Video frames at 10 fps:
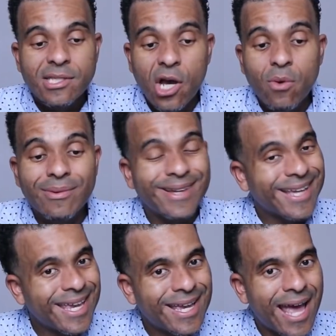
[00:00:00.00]
So,
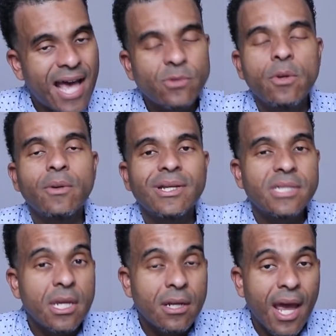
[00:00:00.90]
again, guys, we will
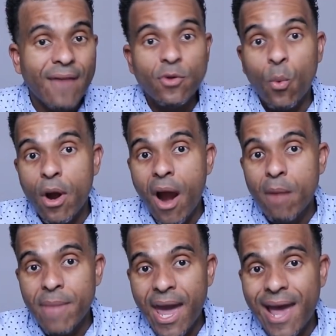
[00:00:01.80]
continue to have to wear
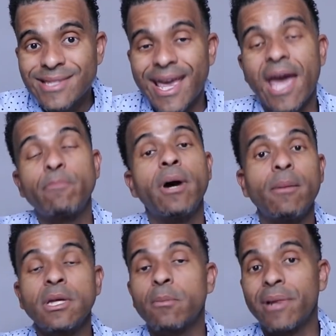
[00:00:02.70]
our masks at
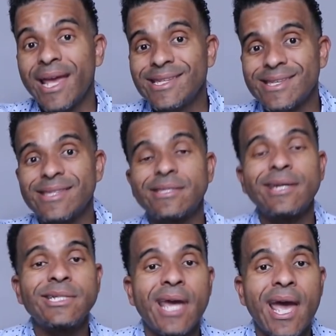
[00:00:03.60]
public places
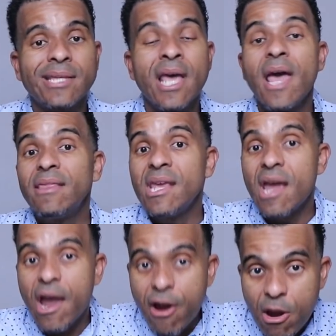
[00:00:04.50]
such as
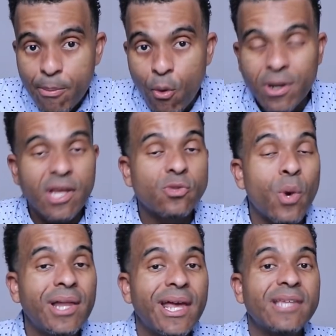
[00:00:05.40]
the airport, as
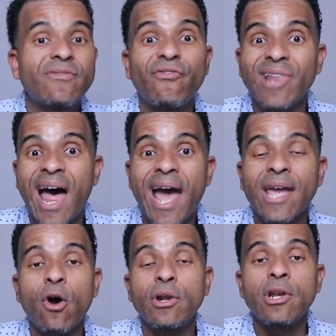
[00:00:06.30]
well as
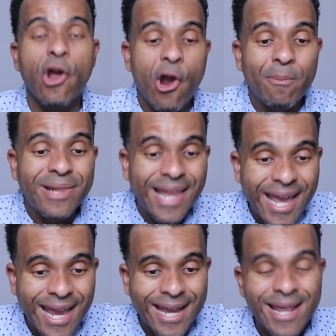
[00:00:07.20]
flying on an
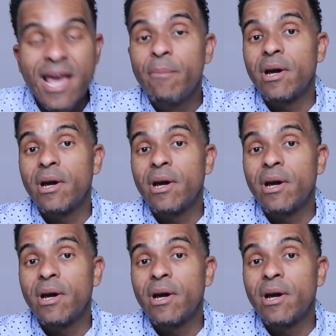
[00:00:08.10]
airplane.